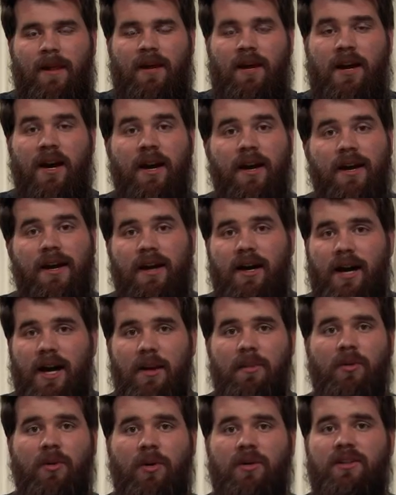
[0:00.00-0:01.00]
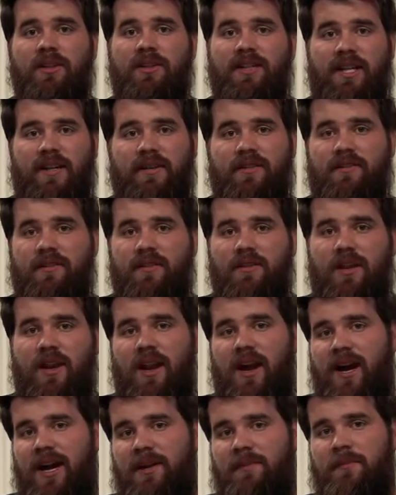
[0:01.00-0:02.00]
Hi, I'm Colton Davidson and
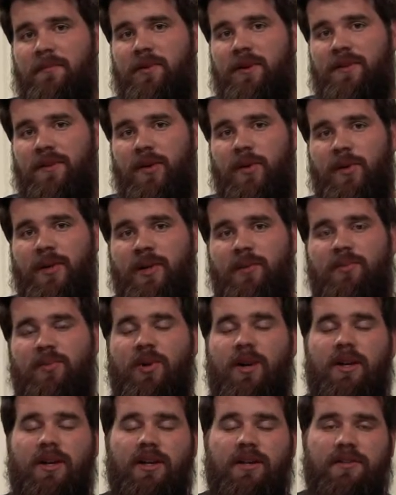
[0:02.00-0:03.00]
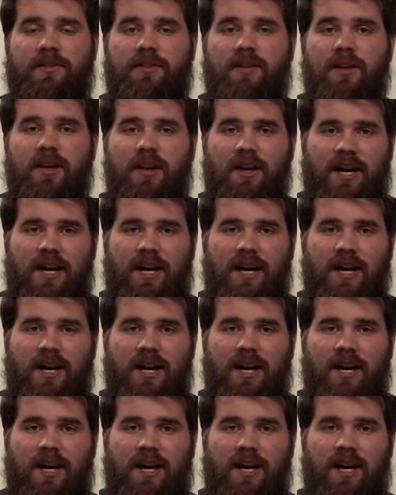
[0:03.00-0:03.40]
I'm with OEM Products.